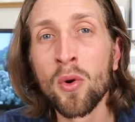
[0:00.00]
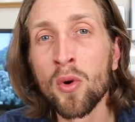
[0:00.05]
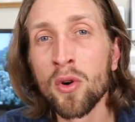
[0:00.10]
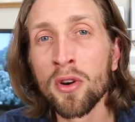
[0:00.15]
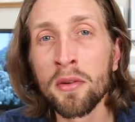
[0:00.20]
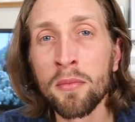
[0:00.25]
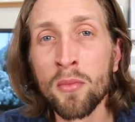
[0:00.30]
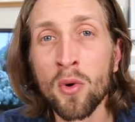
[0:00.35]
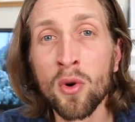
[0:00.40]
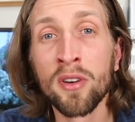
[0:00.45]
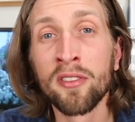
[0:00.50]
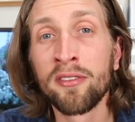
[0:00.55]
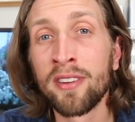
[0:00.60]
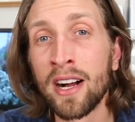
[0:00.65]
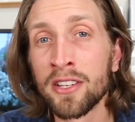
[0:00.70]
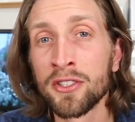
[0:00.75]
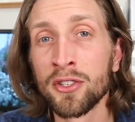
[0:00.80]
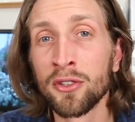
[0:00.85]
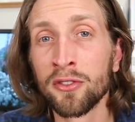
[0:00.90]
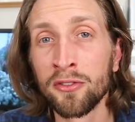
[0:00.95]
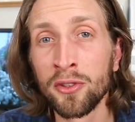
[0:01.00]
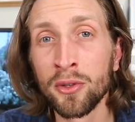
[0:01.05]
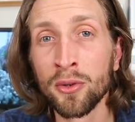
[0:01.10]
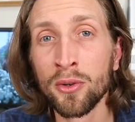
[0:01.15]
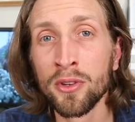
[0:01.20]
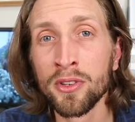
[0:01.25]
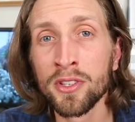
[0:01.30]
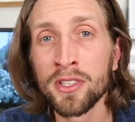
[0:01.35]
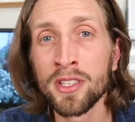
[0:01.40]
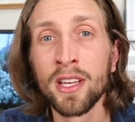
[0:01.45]
more and more fossil
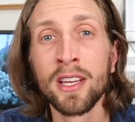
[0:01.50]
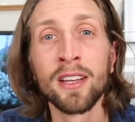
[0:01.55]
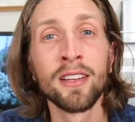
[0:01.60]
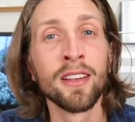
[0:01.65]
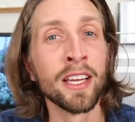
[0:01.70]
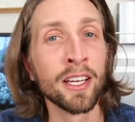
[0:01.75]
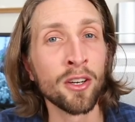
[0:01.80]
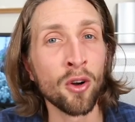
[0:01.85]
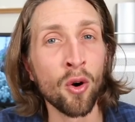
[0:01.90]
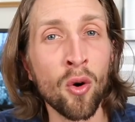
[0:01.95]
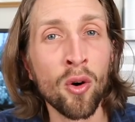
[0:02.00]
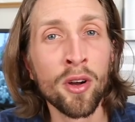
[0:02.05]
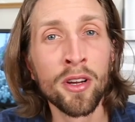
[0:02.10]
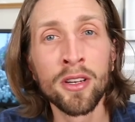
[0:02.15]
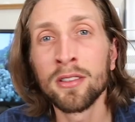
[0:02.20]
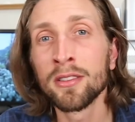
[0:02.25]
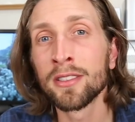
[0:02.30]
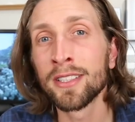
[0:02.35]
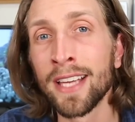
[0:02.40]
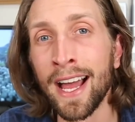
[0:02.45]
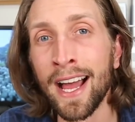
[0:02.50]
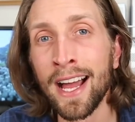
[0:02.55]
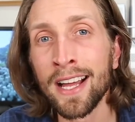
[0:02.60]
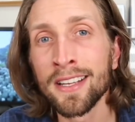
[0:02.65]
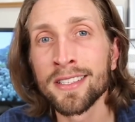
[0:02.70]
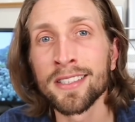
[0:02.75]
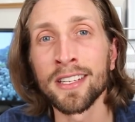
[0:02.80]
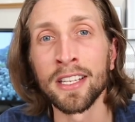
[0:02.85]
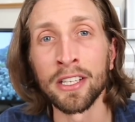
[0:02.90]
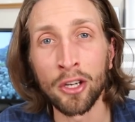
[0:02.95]
fuels, like oil,
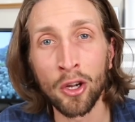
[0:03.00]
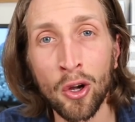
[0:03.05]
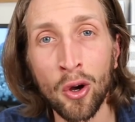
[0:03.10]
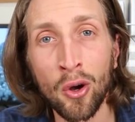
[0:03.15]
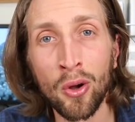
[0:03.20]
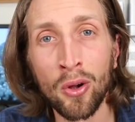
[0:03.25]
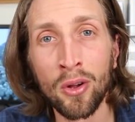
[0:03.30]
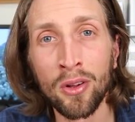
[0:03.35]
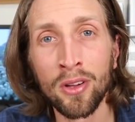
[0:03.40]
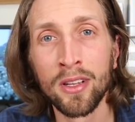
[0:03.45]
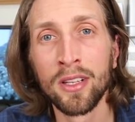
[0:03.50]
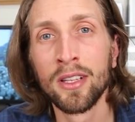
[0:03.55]
gas, and coal,